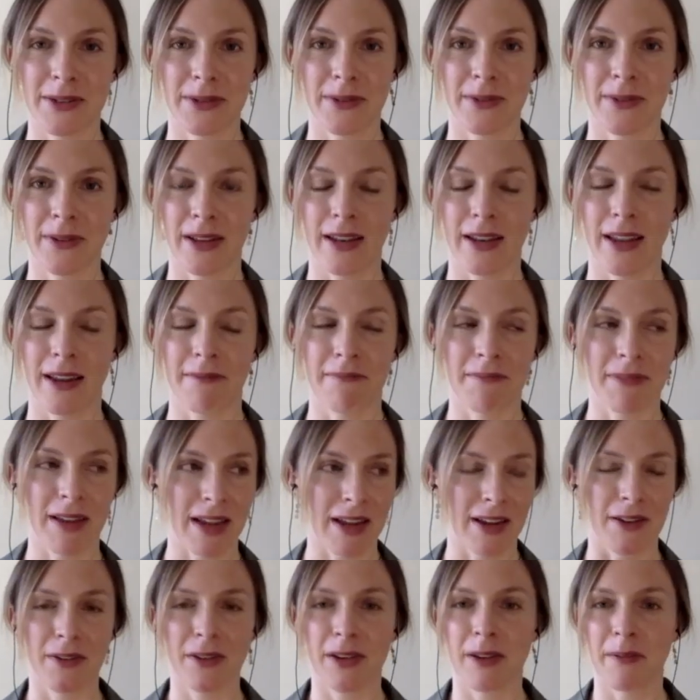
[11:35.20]
and
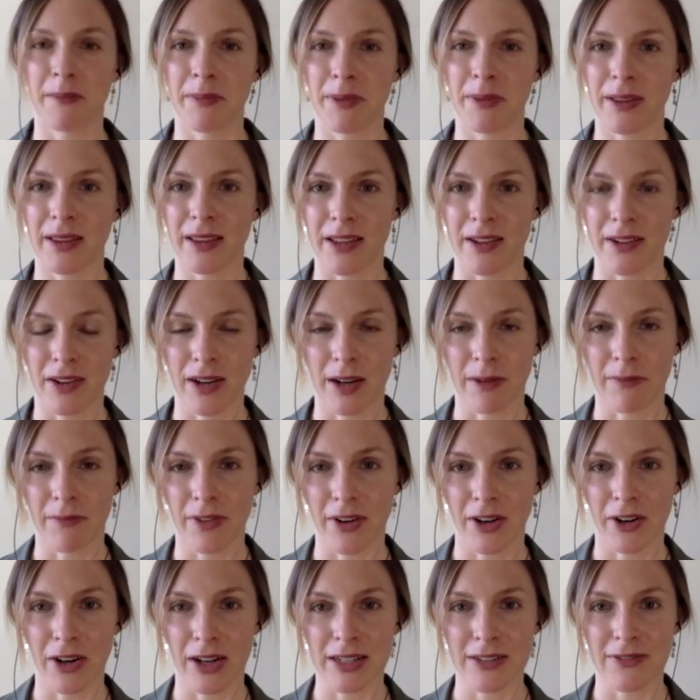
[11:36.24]
I completely agree, I'm very
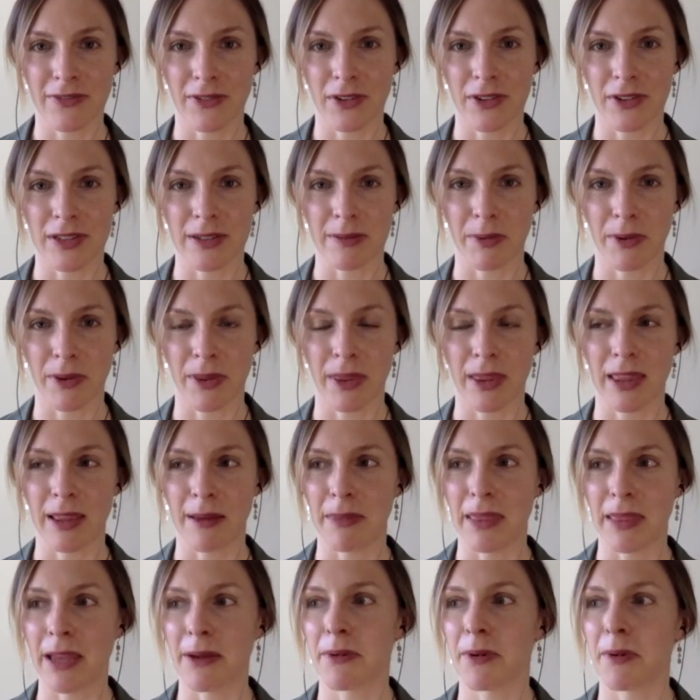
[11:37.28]
grateful to both of them.
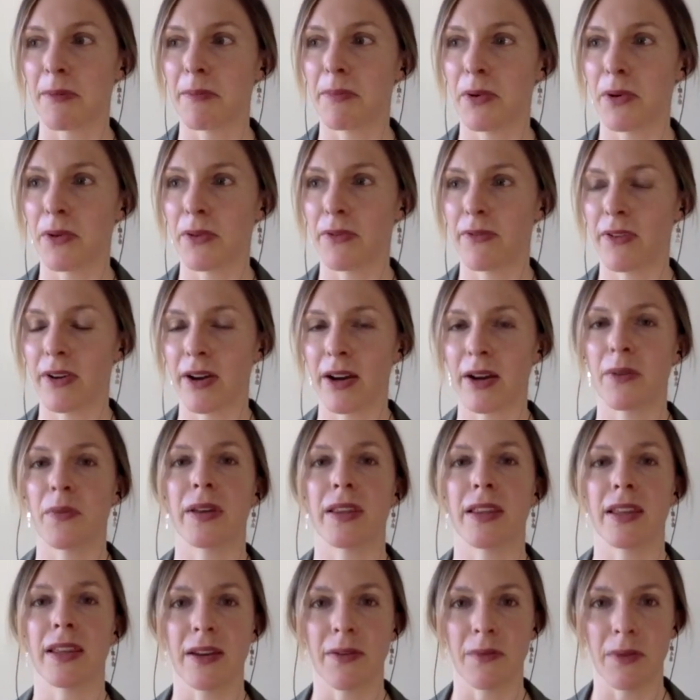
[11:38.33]
They were both very
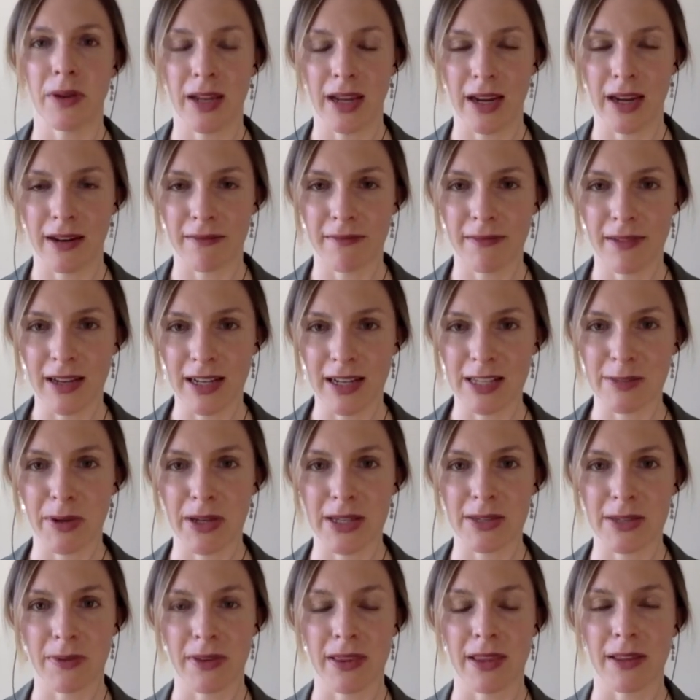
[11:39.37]
willing when I
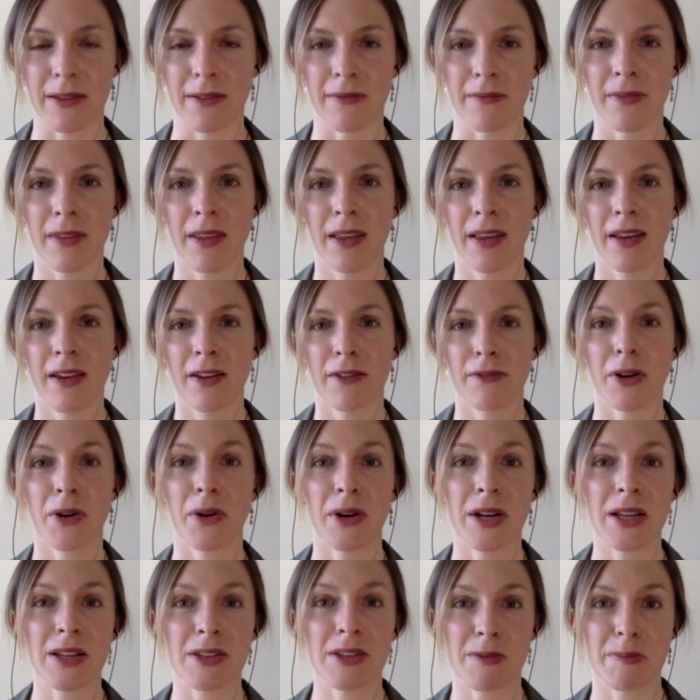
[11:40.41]
expressed what the
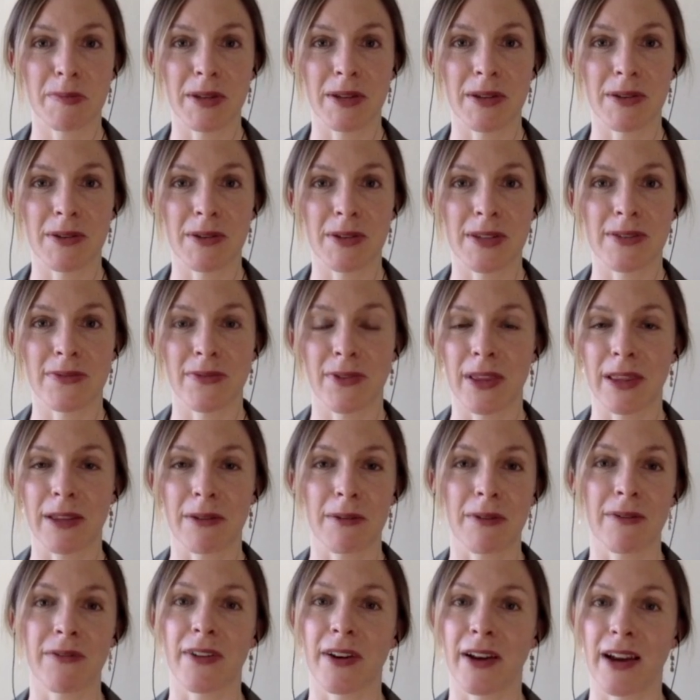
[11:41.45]
recordings would be used for. They
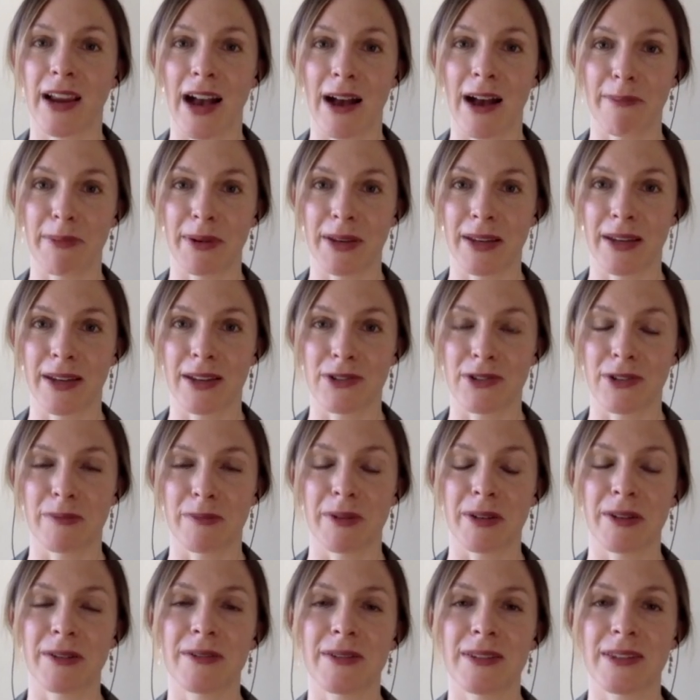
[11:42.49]
were very happy to
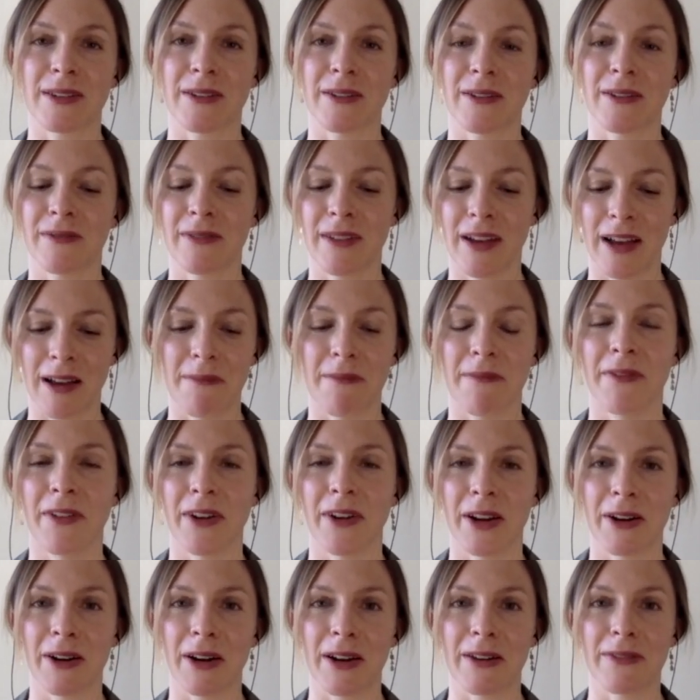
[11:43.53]
contribute. So I'm
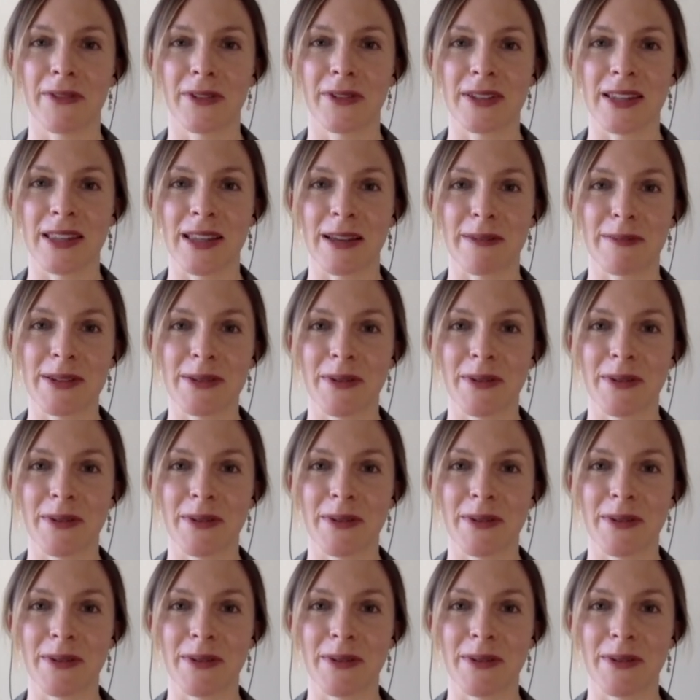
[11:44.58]
very grateful to them as